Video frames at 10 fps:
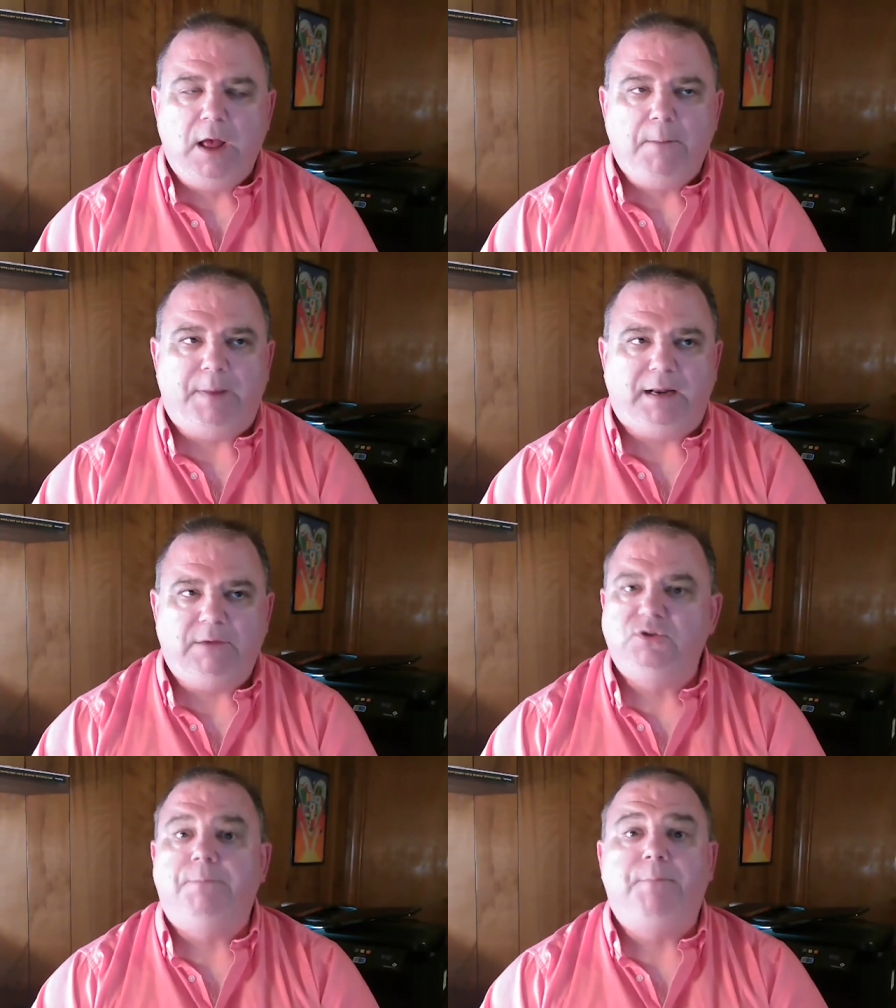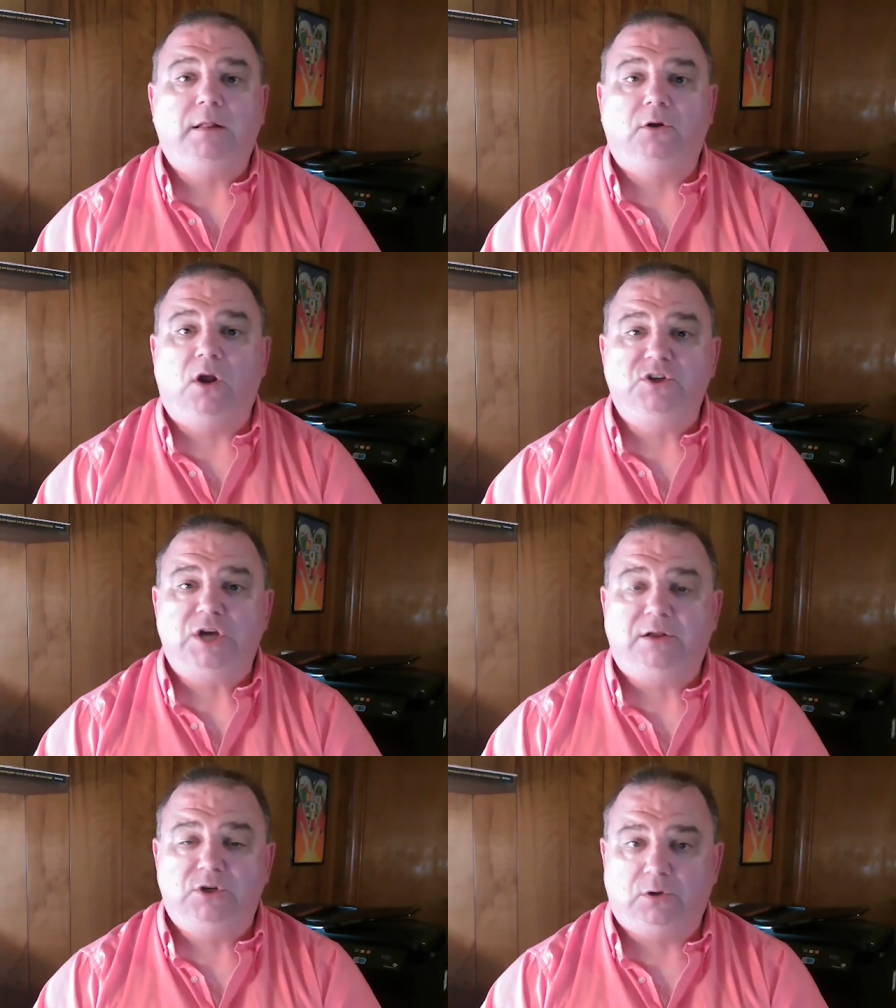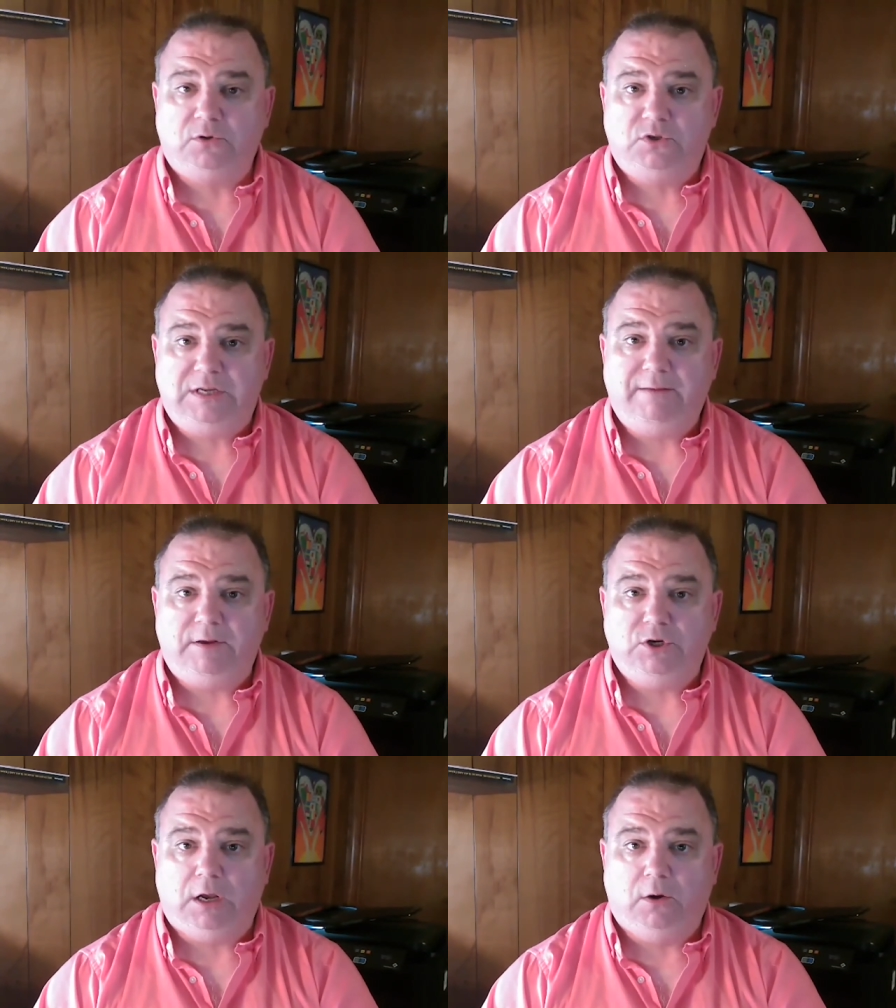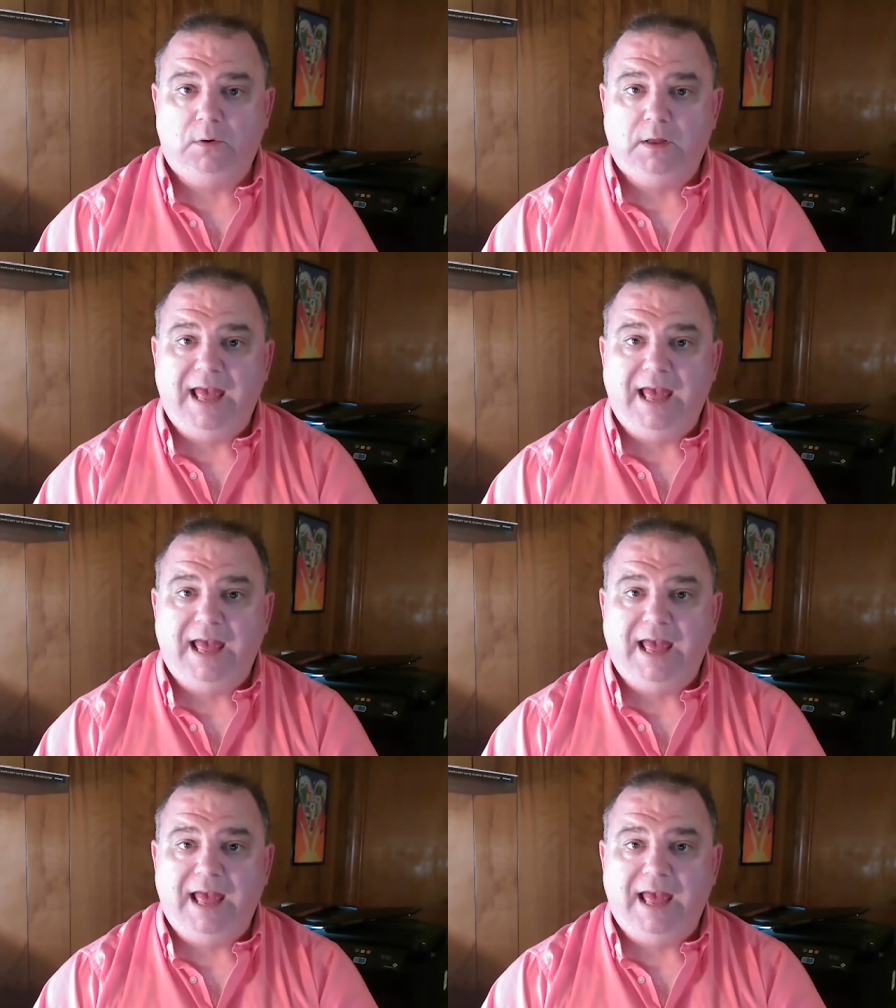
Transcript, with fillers: but he was a butler on a ch- children's TV show.